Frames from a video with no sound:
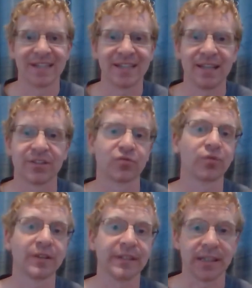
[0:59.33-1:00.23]
We see
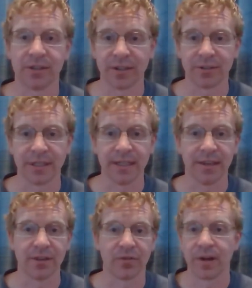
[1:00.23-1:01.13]
this really
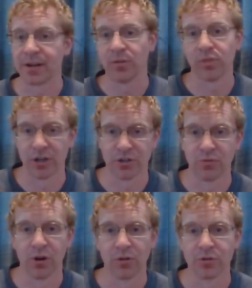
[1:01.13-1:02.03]
clearly in the
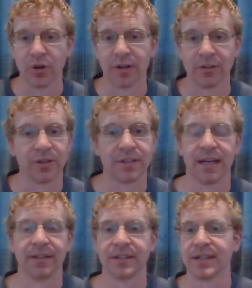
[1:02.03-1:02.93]
Franco-Prussian War, which we already
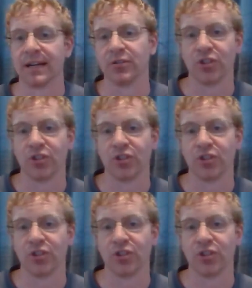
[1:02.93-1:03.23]
looked at, in the